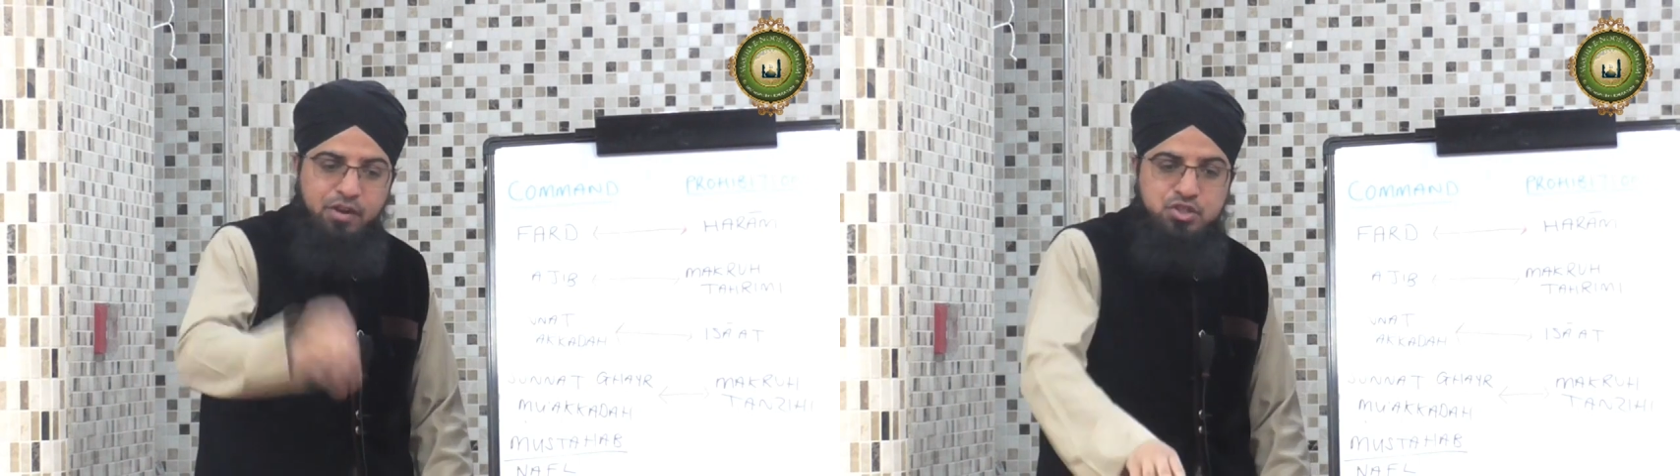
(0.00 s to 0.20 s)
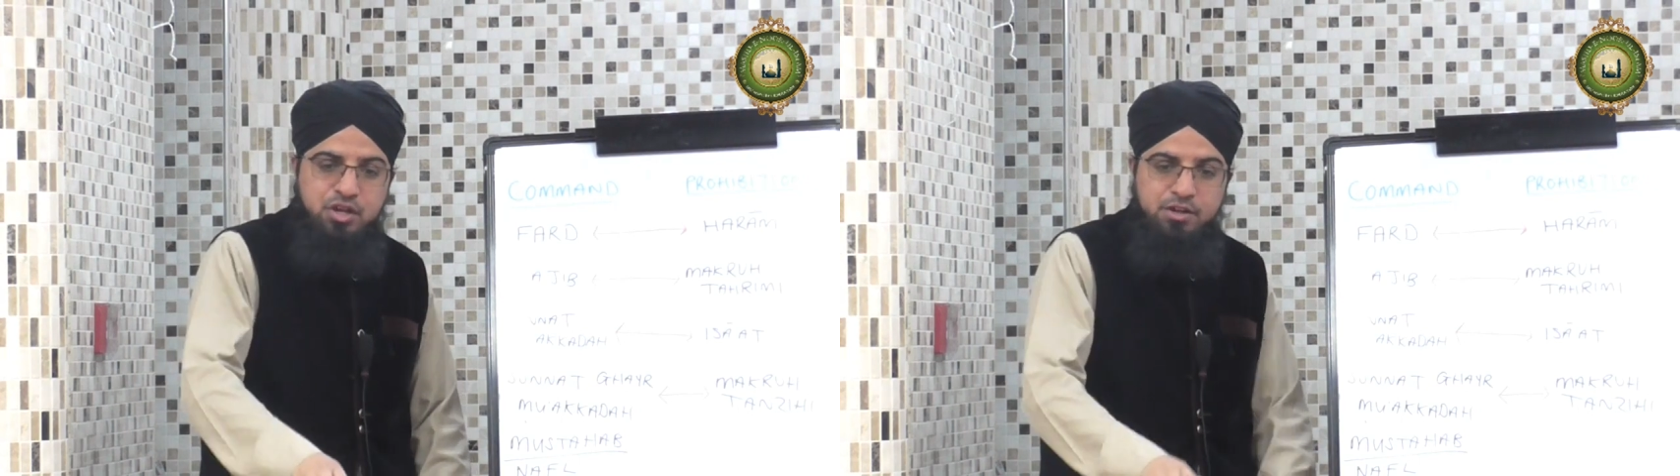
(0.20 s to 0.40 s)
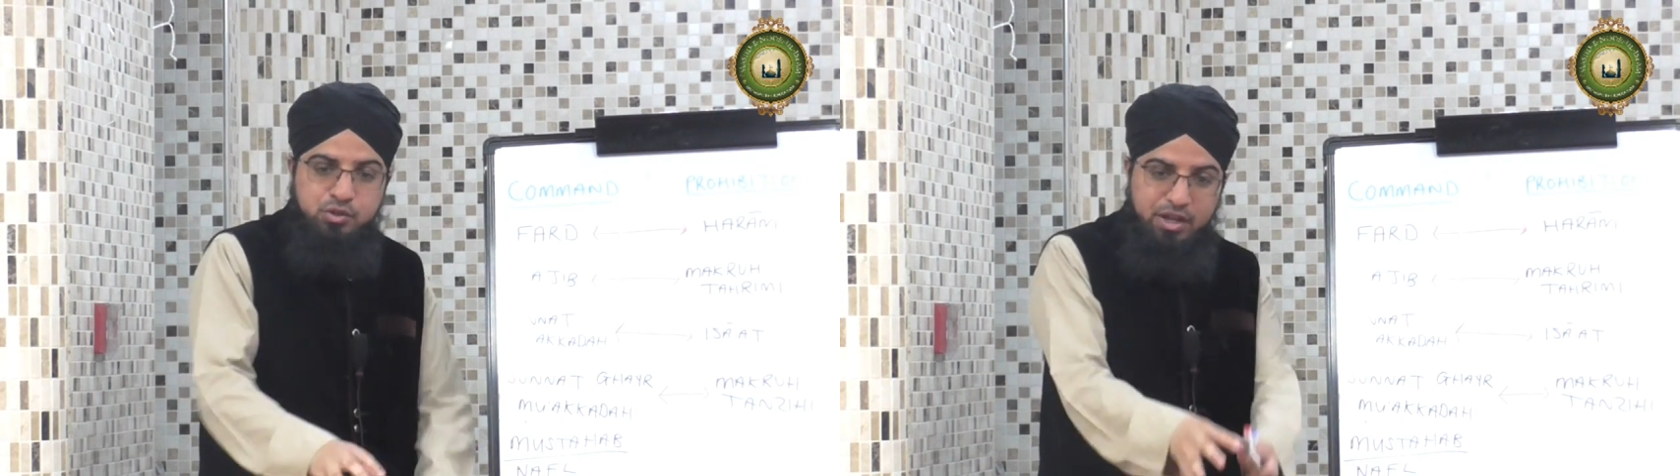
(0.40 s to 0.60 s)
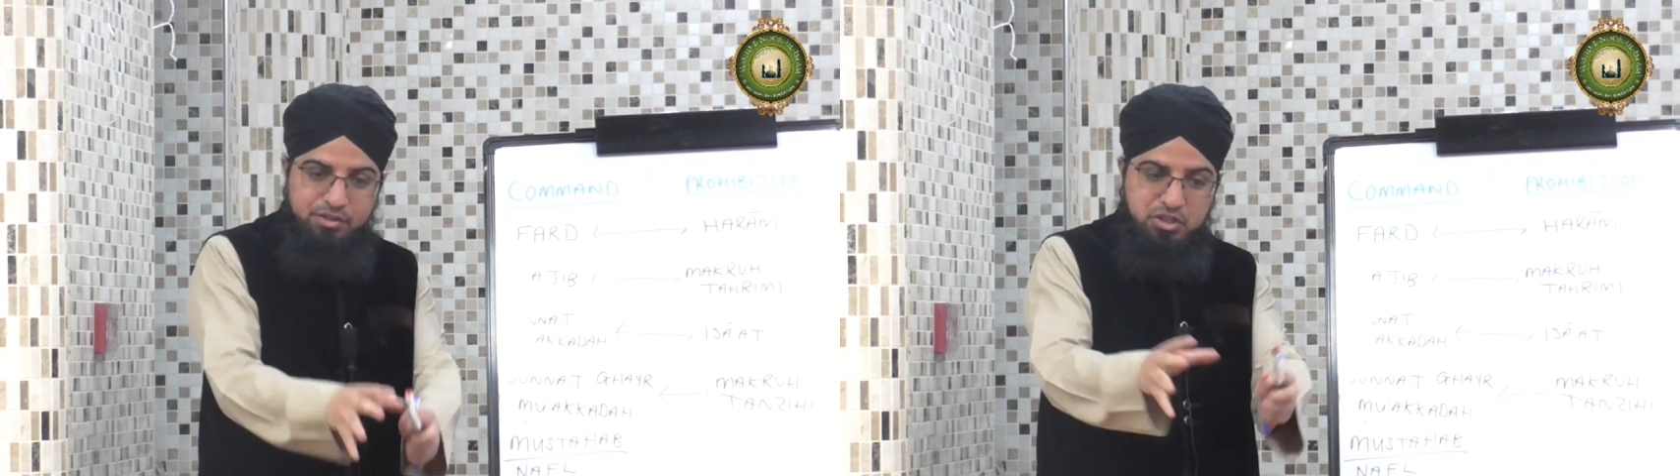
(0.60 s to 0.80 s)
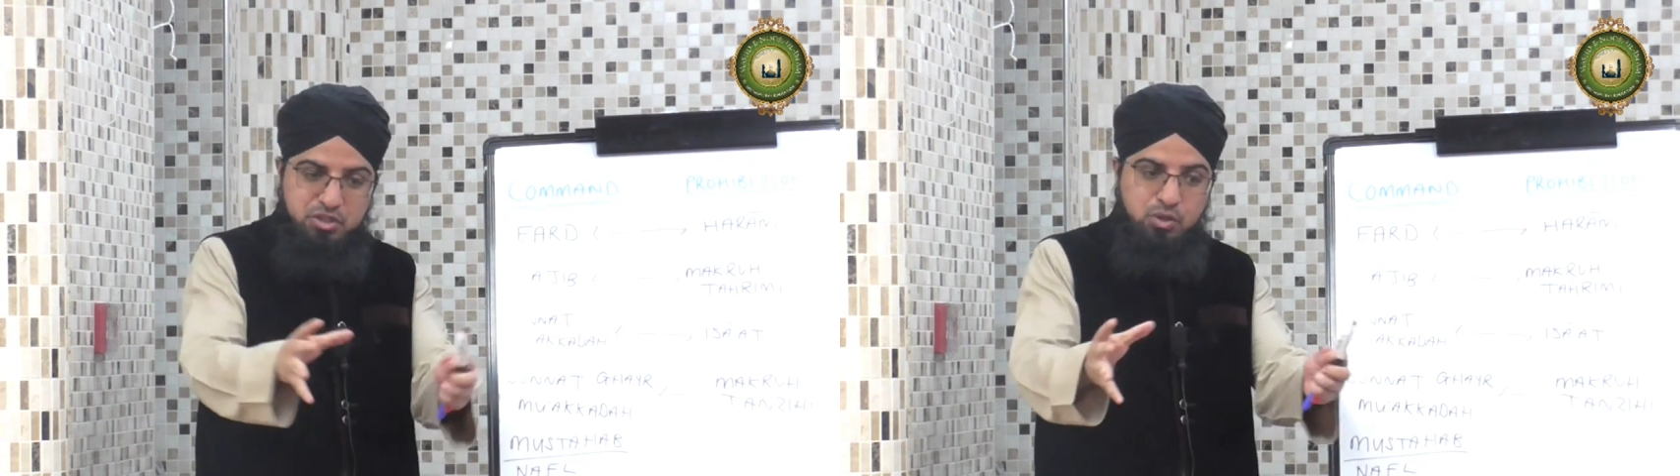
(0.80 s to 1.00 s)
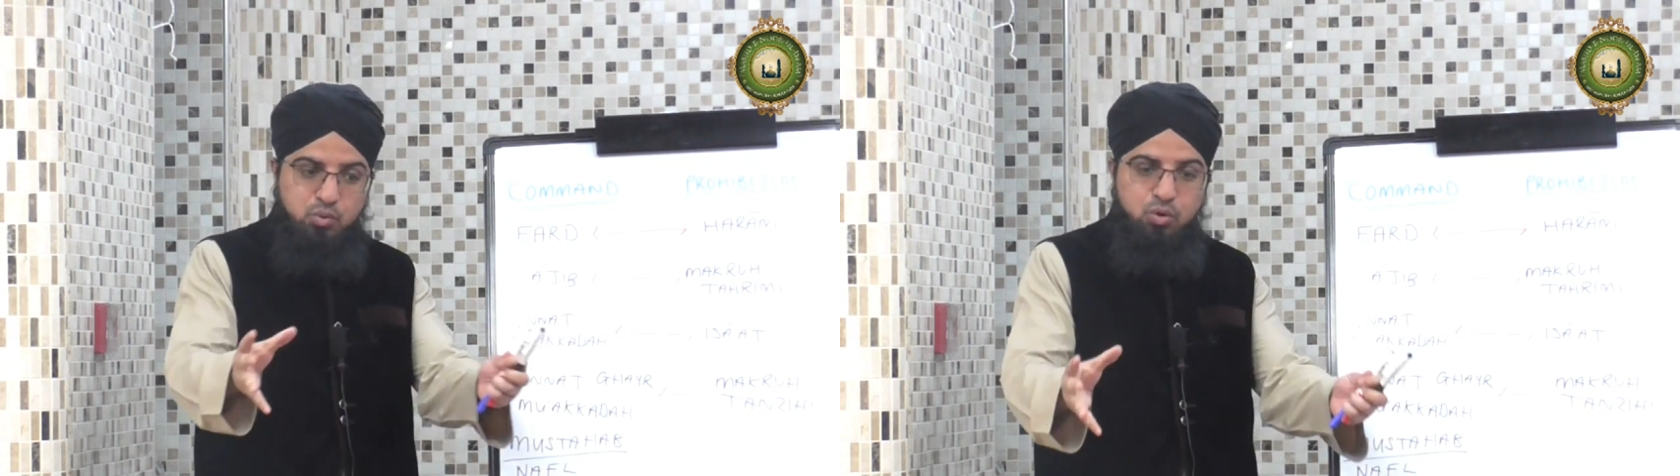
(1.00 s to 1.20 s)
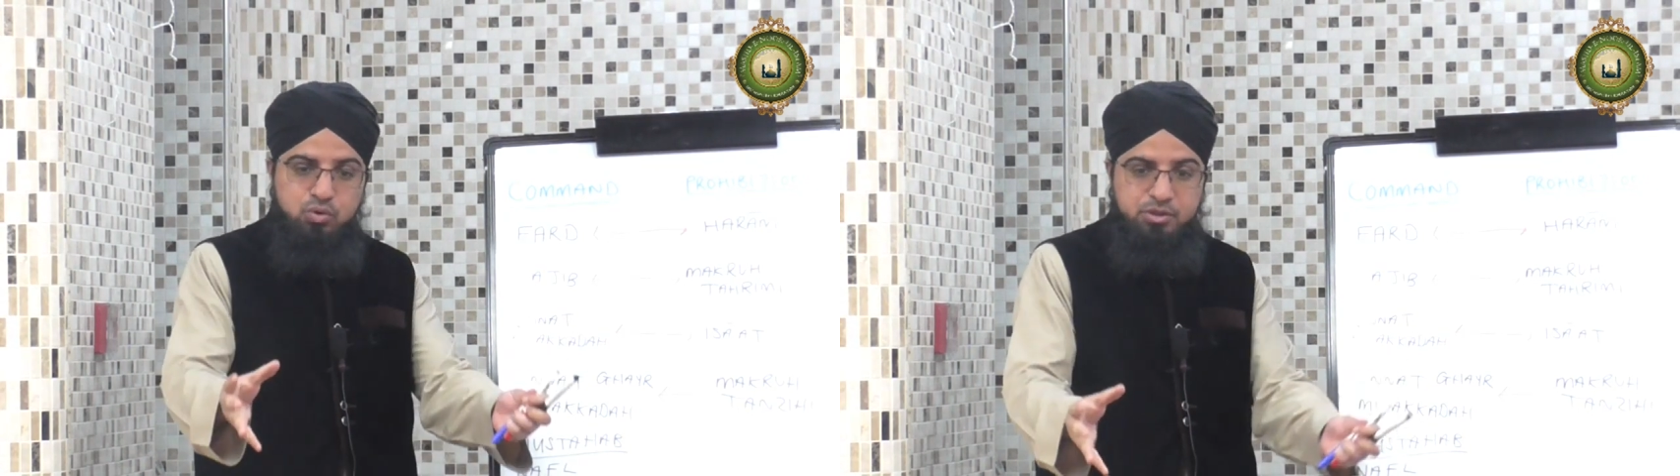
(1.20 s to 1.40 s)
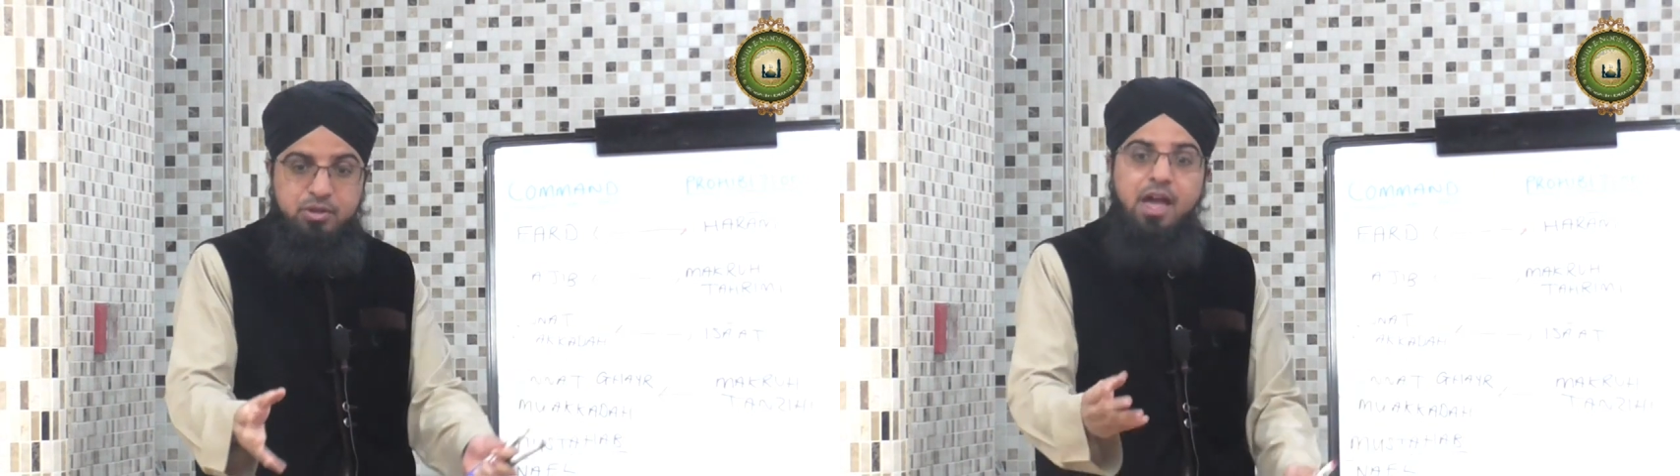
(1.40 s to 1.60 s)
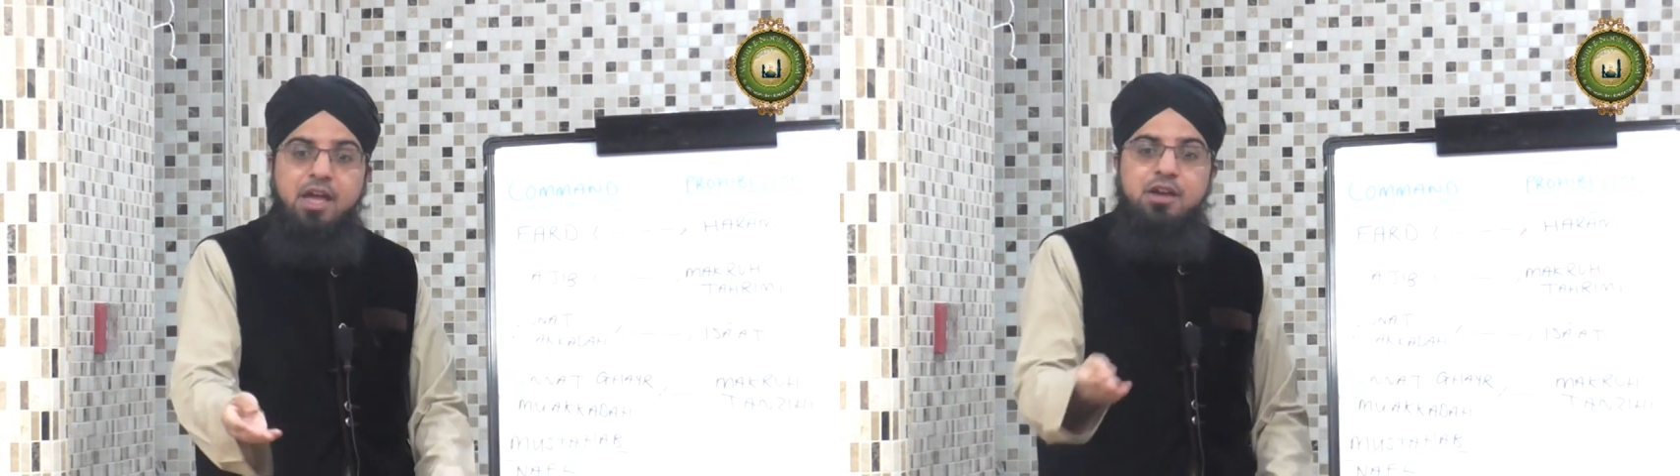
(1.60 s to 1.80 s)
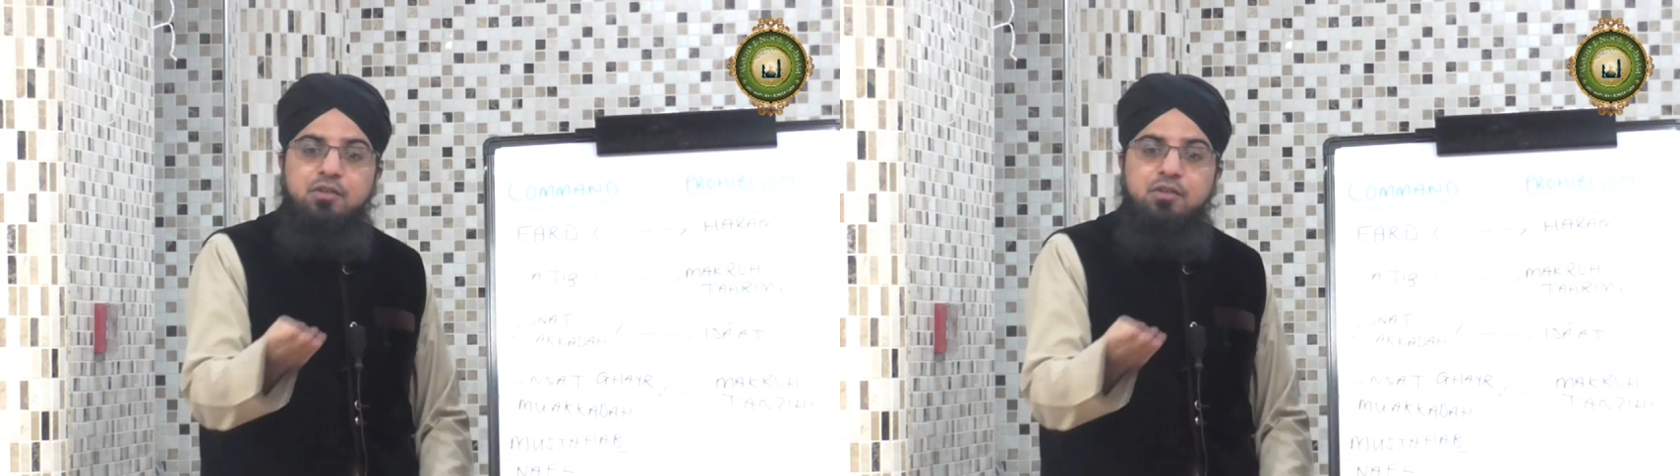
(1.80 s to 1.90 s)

fajr, you get this reward. Yeah.